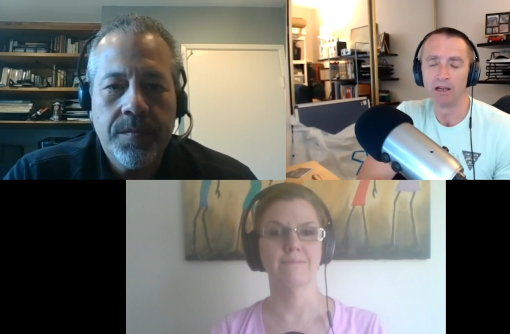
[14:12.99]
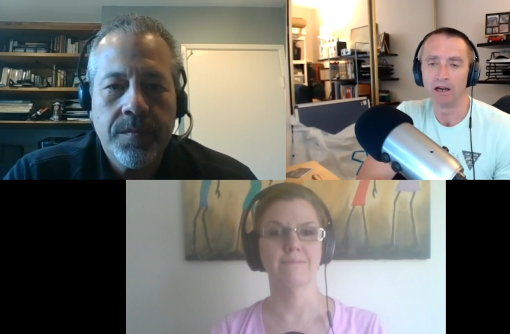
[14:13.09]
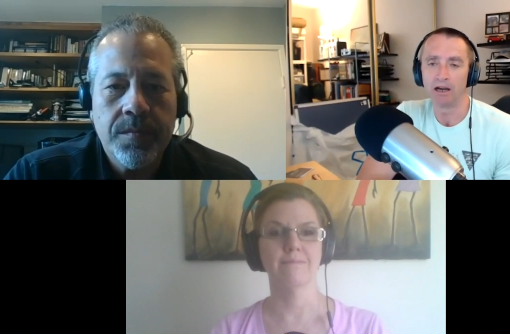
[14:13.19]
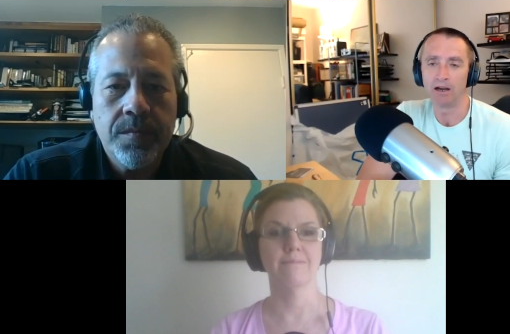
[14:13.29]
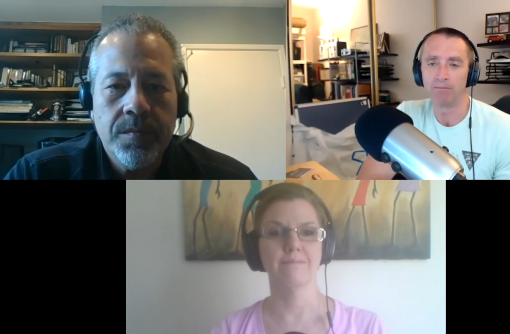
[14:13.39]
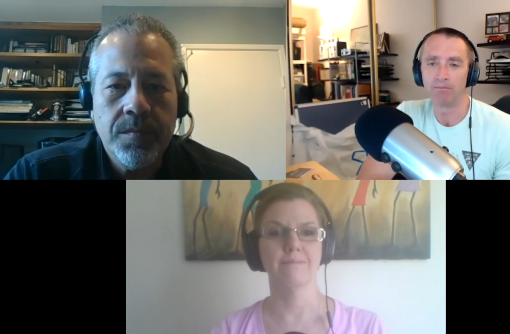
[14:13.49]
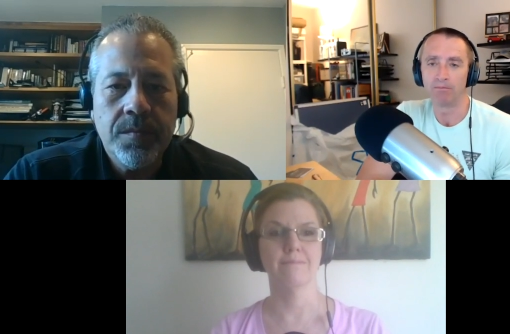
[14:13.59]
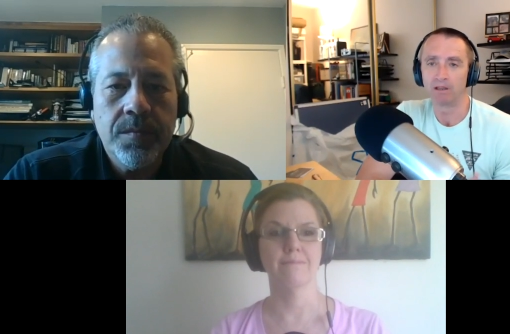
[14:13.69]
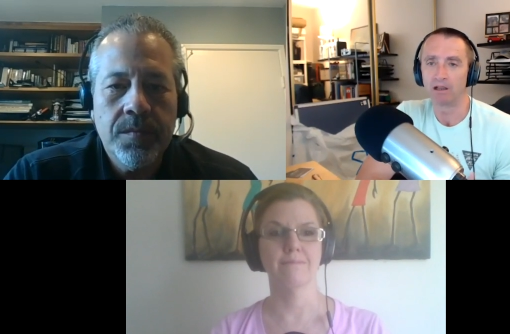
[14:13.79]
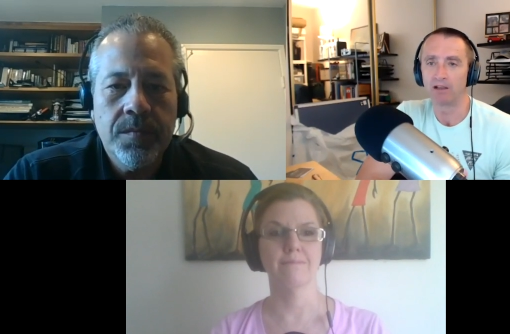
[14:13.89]
Speaker 1: I
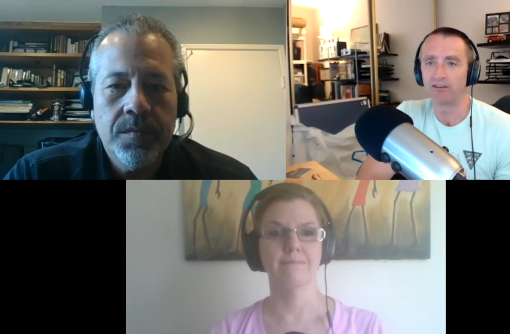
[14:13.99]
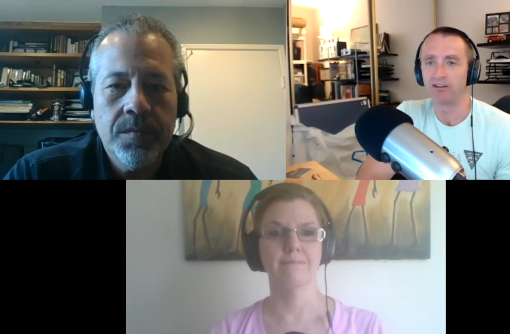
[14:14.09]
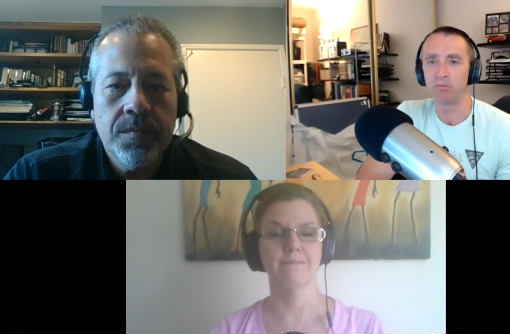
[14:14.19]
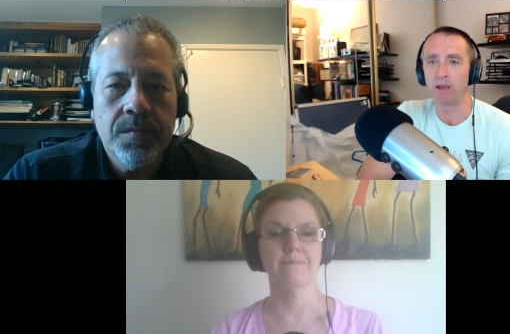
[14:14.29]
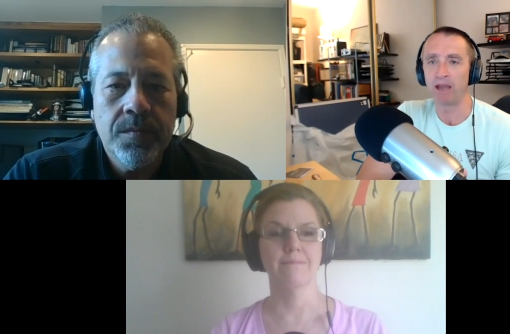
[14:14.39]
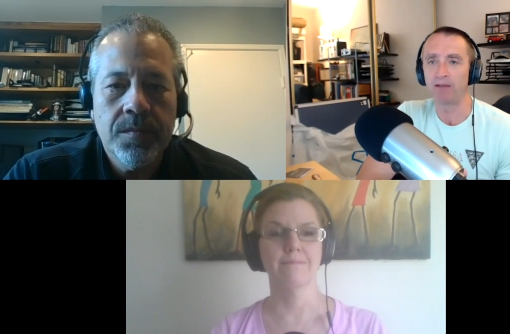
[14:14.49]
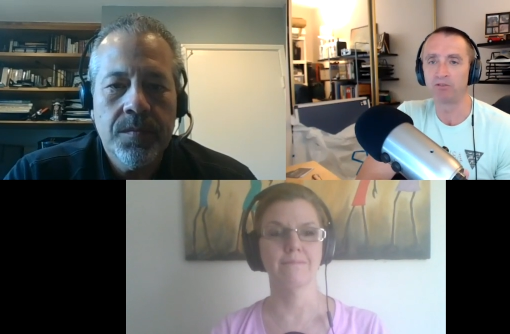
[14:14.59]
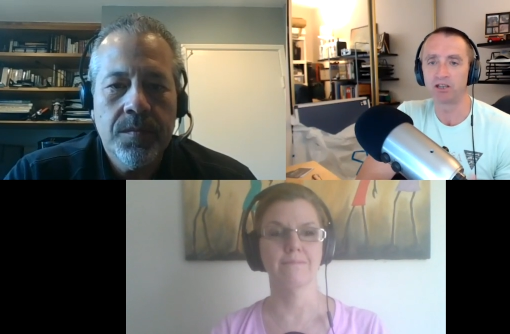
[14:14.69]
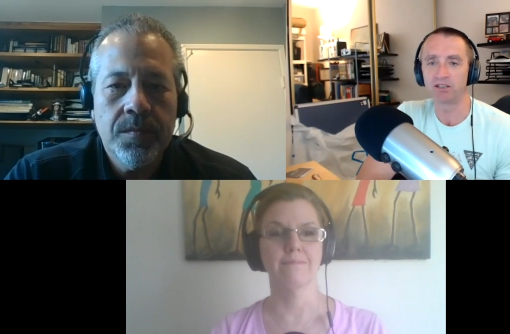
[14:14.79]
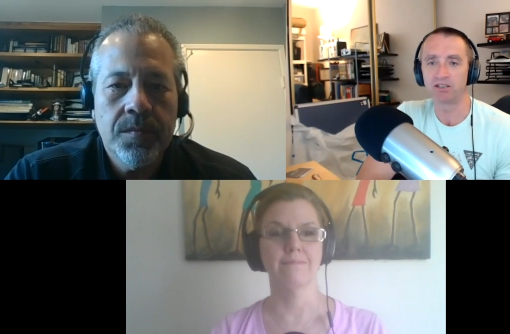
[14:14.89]
see Pam
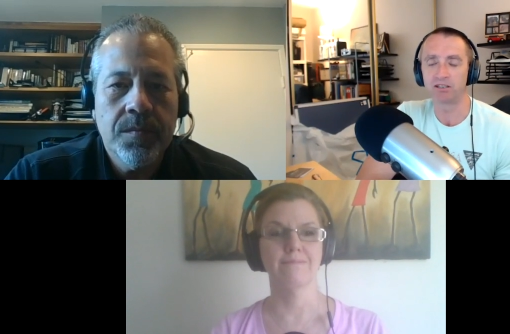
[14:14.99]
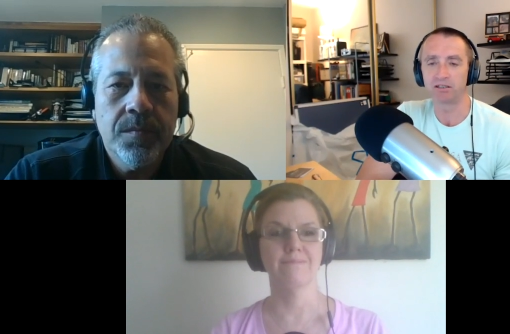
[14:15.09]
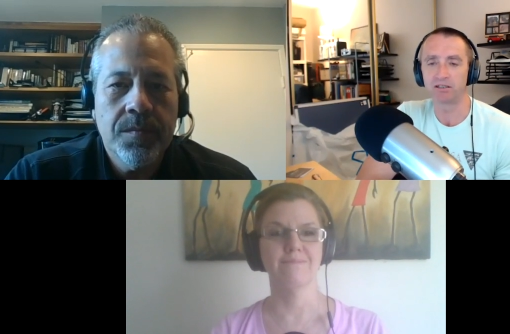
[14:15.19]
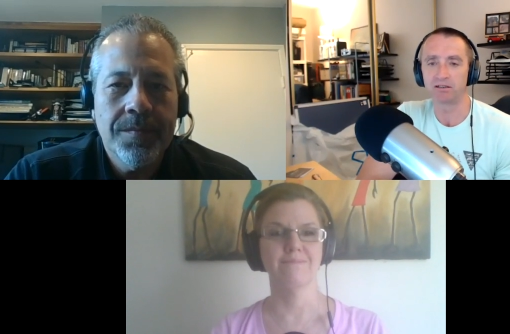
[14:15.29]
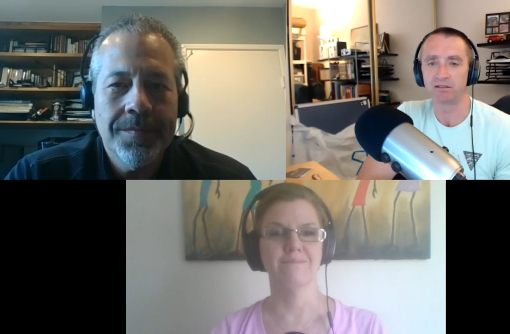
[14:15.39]
just